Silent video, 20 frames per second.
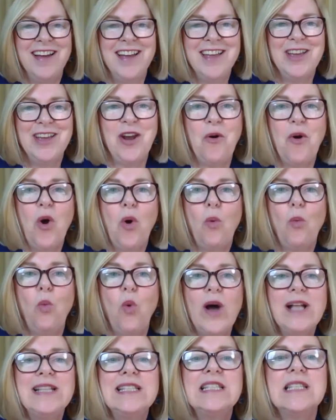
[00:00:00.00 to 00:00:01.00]
you know
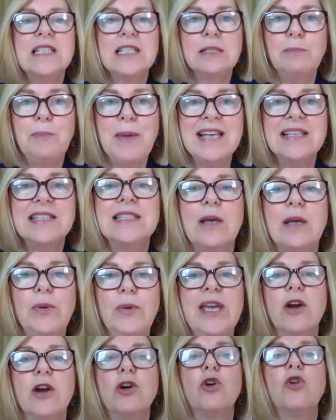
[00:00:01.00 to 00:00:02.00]
what's the space that
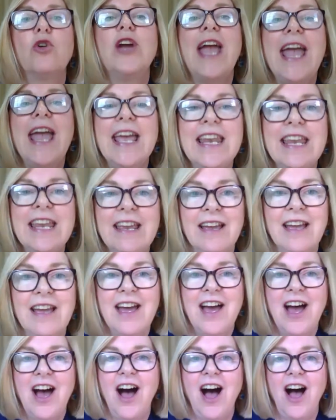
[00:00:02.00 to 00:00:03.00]
we are creating
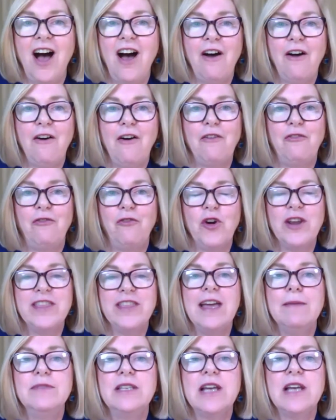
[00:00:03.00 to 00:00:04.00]
uh, for
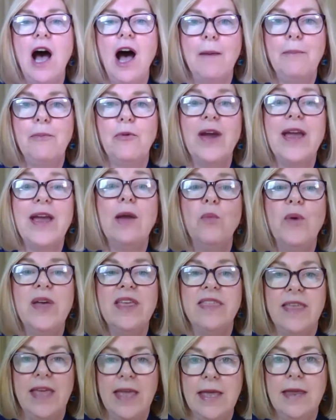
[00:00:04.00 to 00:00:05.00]
them to operate
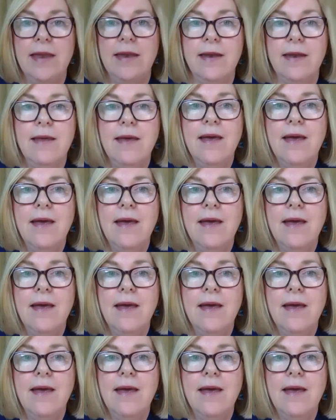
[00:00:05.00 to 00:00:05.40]
within.